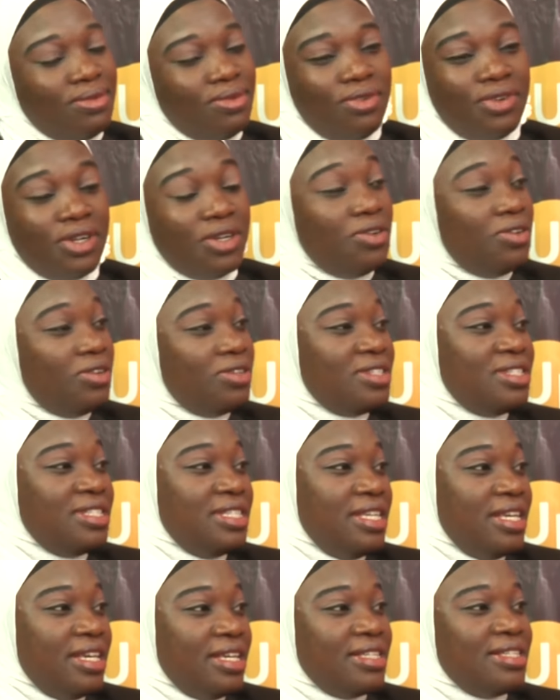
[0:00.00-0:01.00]
rigorous
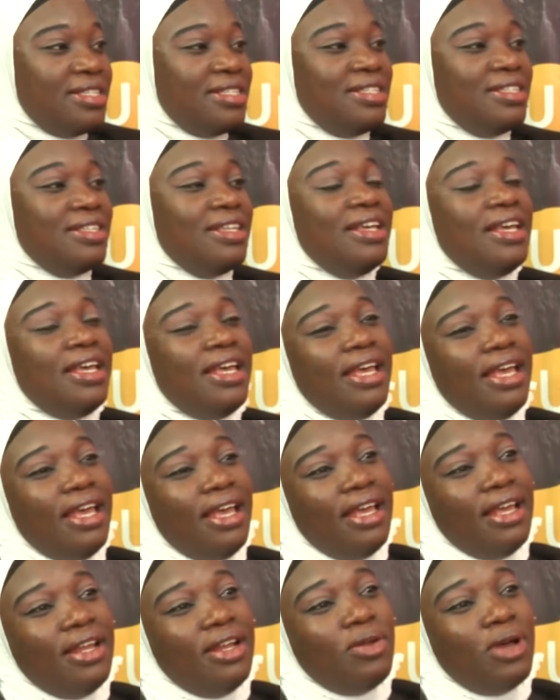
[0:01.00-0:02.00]
years,
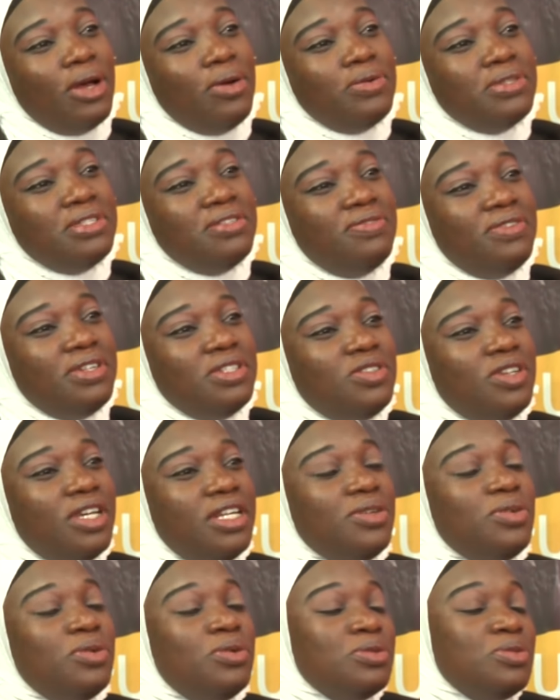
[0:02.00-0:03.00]
and I was
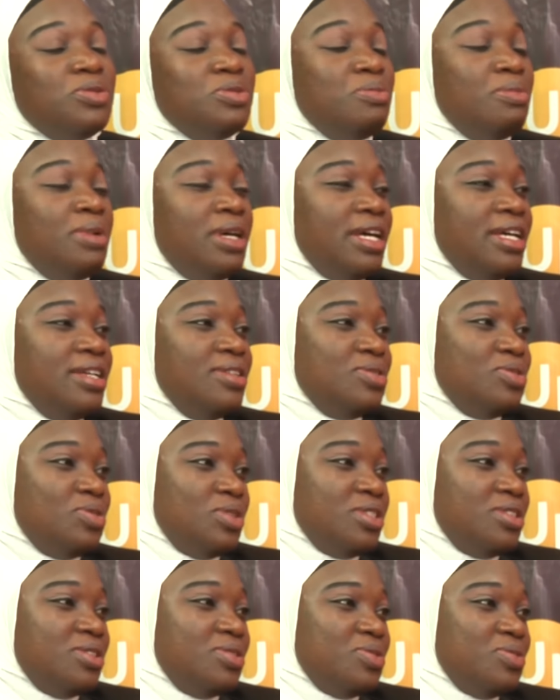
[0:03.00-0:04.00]
eventually called to bar in
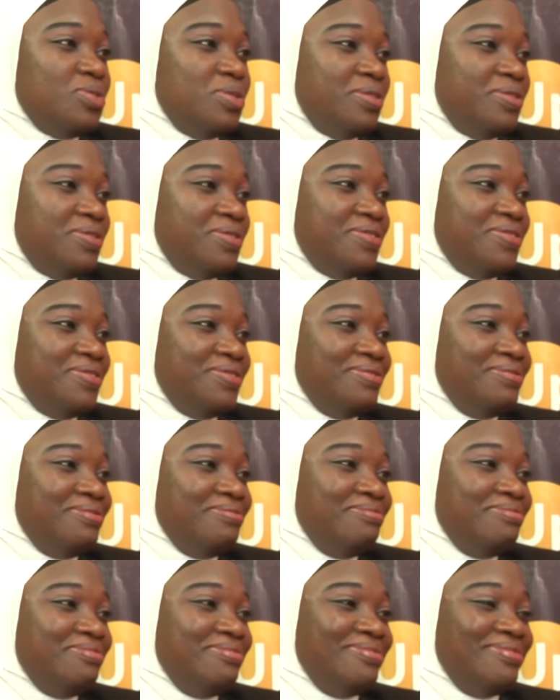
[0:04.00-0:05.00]
2012.
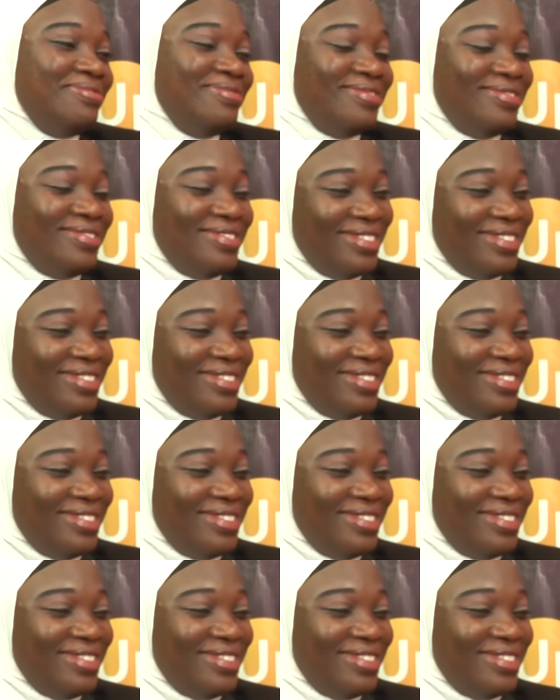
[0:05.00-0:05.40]
Mashallah,